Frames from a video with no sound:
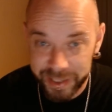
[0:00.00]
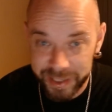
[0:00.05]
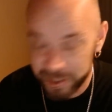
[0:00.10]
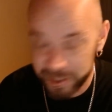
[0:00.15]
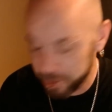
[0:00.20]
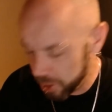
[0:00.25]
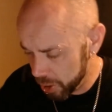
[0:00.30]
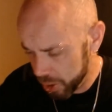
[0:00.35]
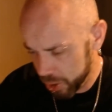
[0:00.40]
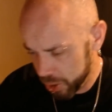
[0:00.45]
and
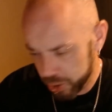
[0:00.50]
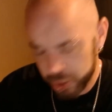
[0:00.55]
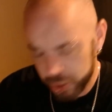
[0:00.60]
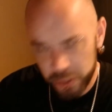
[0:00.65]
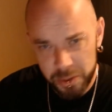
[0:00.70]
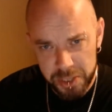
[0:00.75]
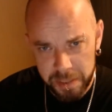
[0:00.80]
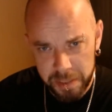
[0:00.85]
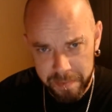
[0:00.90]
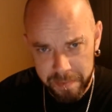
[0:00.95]
you
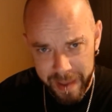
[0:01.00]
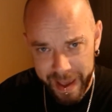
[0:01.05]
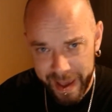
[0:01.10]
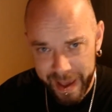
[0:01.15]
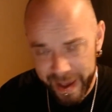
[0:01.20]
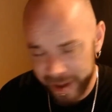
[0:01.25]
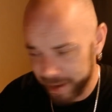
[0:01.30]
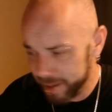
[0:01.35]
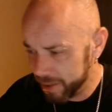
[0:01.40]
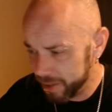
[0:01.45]
choose your
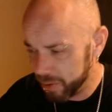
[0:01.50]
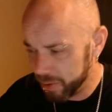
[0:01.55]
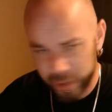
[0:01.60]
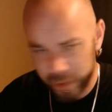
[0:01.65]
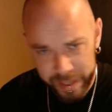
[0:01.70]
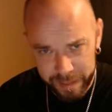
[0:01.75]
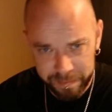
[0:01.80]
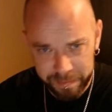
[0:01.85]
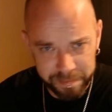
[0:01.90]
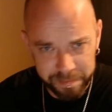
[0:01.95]
bear or
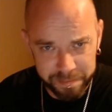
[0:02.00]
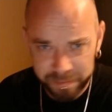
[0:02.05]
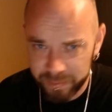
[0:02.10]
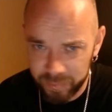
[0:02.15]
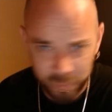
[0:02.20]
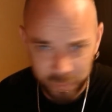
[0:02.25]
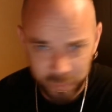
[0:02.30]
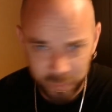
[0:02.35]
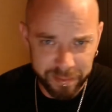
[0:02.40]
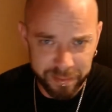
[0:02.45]
your
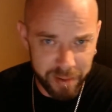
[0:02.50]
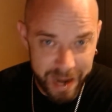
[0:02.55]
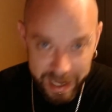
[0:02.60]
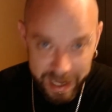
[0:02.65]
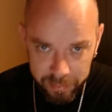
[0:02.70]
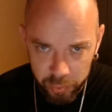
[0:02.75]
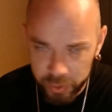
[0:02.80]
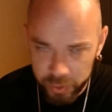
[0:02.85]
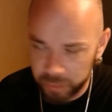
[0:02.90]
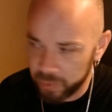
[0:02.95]
whatever
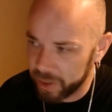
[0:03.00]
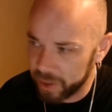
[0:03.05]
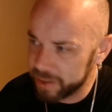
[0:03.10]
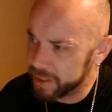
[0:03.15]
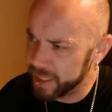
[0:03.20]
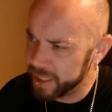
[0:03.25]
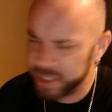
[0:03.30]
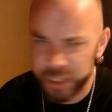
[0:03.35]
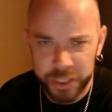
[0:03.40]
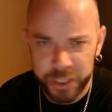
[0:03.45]
animal you
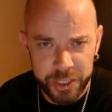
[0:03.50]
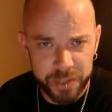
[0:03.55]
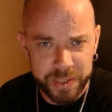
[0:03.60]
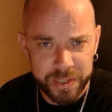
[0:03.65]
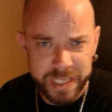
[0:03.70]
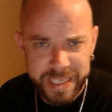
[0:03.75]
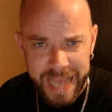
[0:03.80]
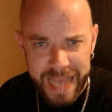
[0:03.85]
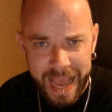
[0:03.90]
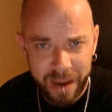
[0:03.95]
wanted and you choose
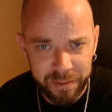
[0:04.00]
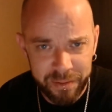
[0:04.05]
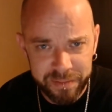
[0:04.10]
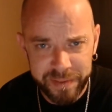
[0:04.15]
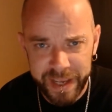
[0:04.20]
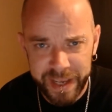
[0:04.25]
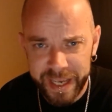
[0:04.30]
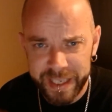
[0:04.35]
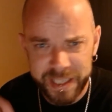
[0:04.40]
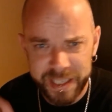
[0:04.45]
its
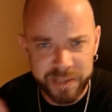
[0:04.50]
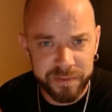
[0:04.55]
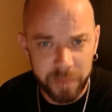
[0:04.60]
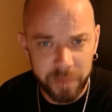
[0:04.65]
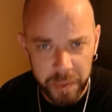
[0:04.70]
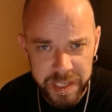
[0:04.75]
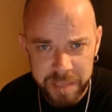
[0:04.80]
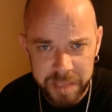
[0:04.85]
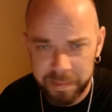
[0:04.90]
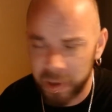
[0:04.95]
outfit and its
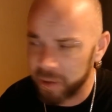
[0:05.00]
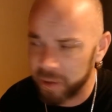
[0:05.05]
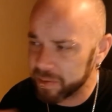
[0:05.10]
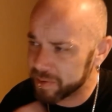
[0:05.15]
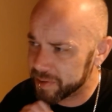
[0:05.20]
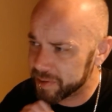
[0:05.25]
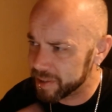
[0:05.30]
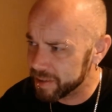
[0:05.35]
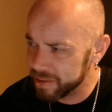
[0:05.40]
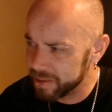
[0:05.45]
voice
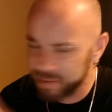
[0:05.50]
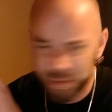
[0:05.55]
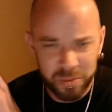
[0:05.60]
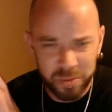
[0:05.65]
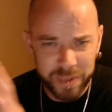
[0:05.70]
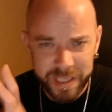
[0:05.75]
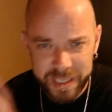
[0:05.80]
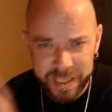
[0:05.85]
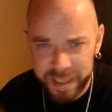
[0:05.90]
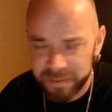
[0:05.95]
box and
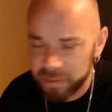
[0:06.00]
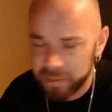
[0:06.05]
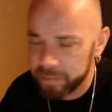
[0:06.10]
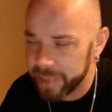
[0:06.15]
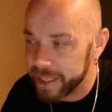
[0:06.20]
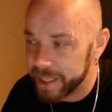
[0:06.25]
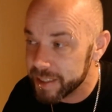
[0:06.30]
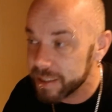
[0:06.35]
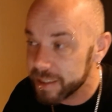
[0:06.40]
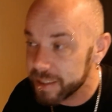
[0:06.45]
all these different
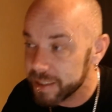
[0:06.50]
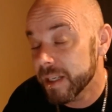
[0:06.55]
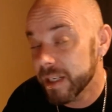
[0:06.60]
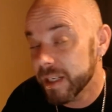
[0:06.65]
bits.